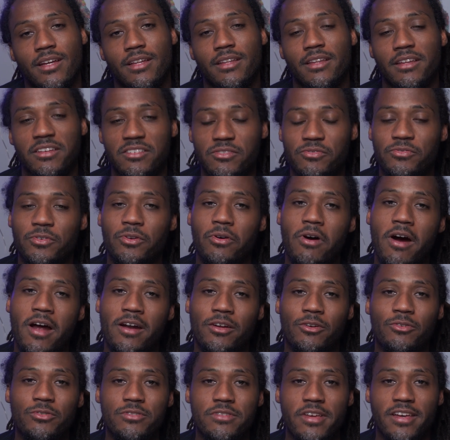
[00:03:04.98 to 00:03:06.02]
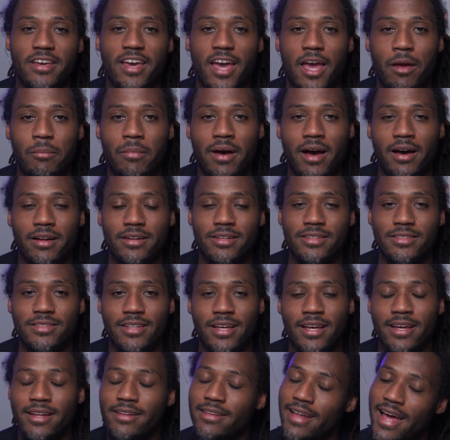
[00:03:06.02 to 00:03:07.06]
There's a few articles that came out that
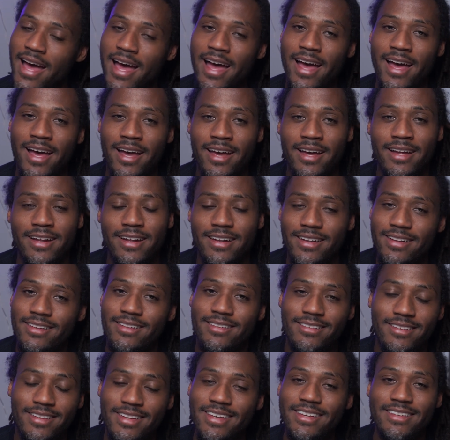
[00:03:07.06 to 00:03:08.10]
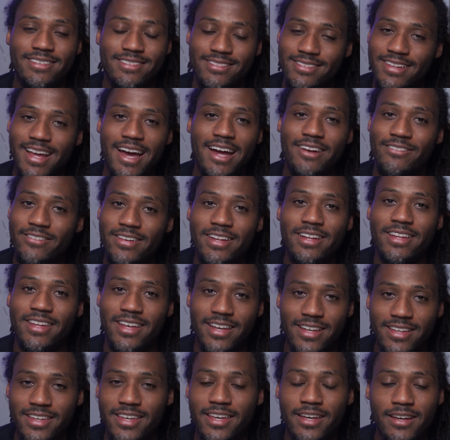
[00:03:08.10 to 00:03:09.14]
said, nah, it's not really
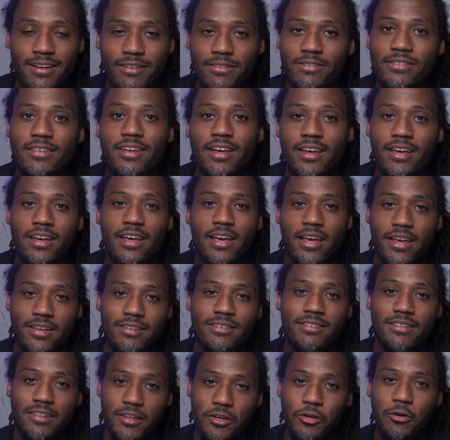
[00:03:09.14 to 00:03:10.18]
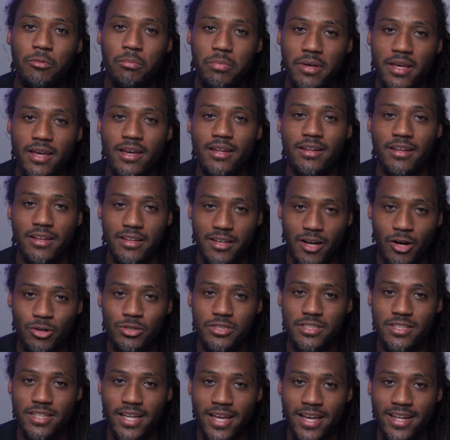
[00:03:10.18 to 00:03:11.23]
a gift. It's still being
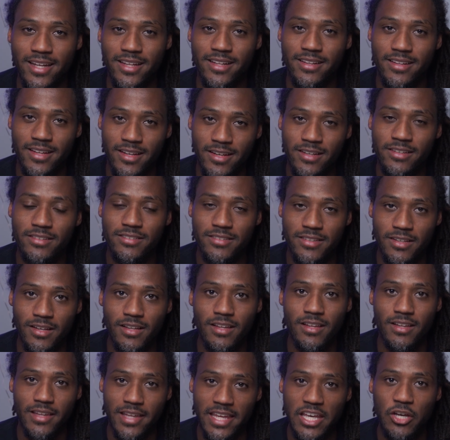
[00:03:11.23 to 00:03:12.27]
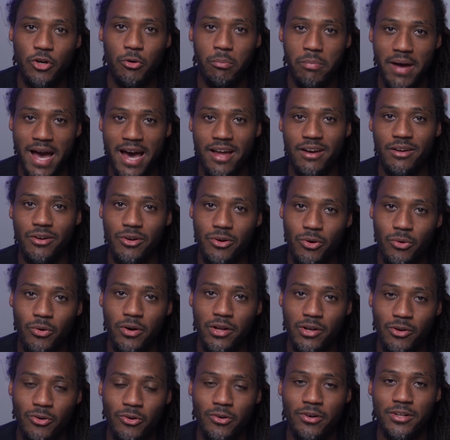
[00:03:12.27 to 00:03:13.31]
negotiated. There's still a legal battle
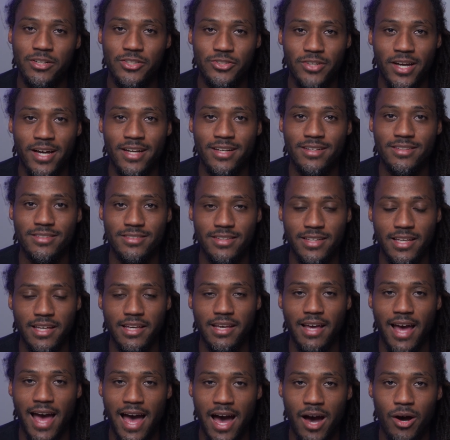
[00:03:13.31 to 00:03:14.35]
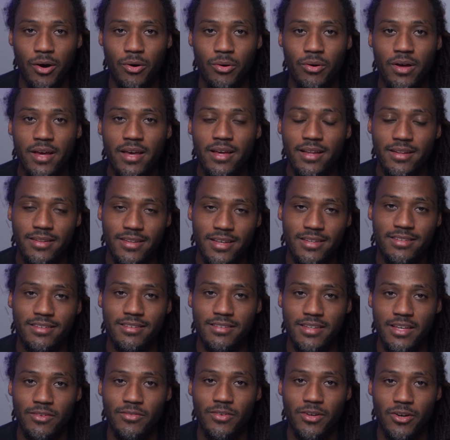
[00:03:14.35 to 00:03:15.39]
going on trying to see how this
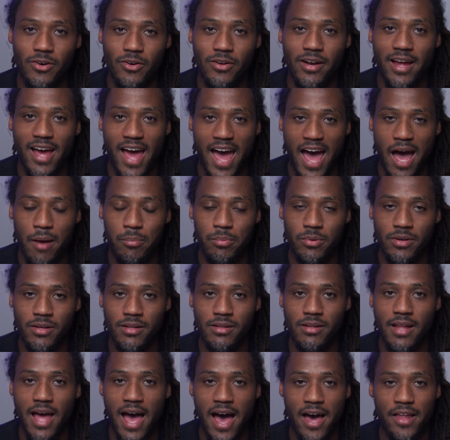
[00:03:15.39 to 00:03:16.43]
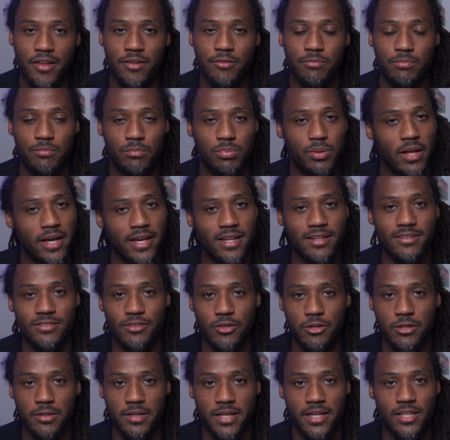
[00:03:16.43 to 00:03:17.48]
is even going to happen, how the plane is
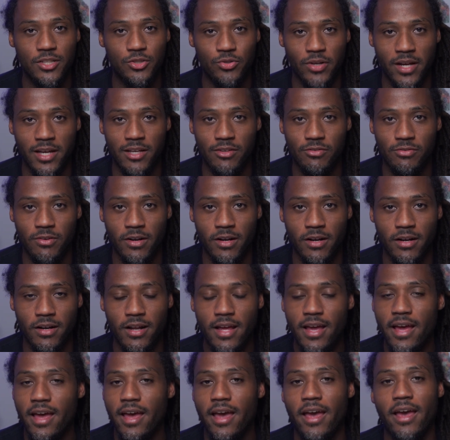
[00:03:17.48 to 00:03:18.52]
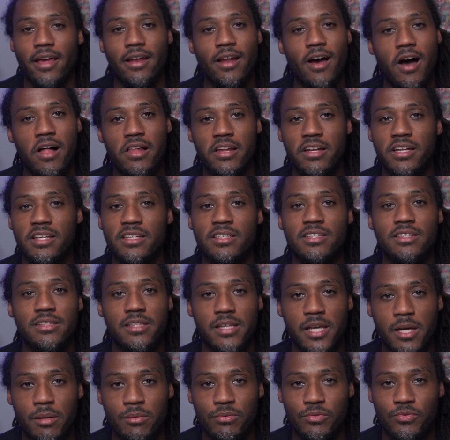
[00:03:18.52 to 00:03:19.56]
going to get transferred. And all of this
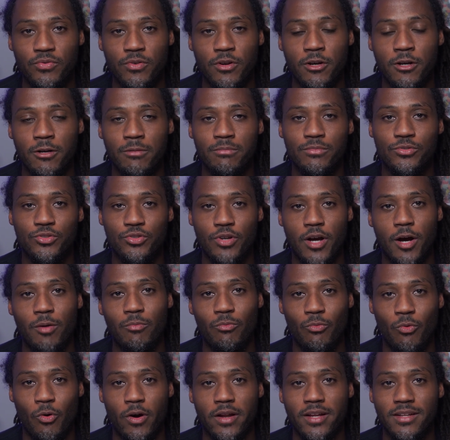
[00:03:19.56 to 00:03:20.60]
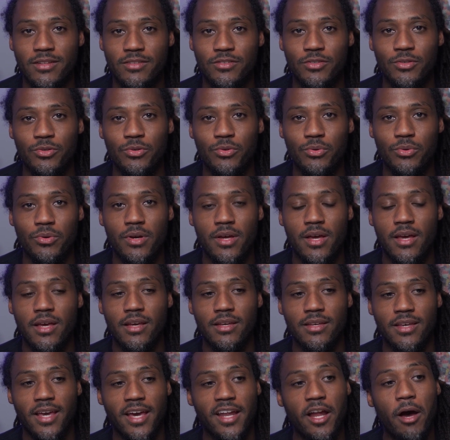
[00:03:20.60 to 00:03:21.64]
stems from Trump wanting to
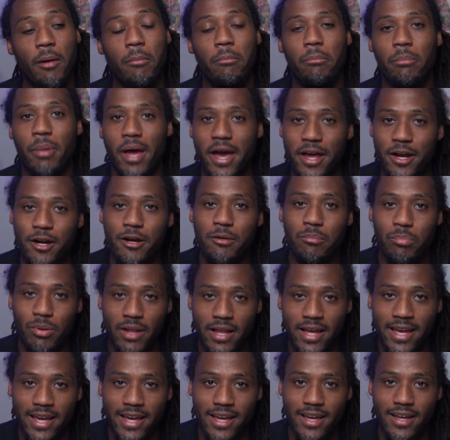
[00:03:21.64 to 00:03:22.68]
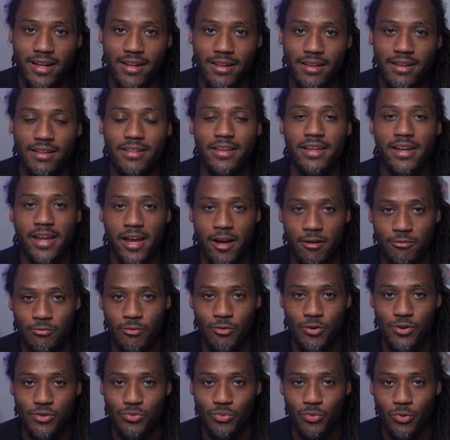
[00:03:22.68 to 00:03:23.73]
get a better plane than Air Force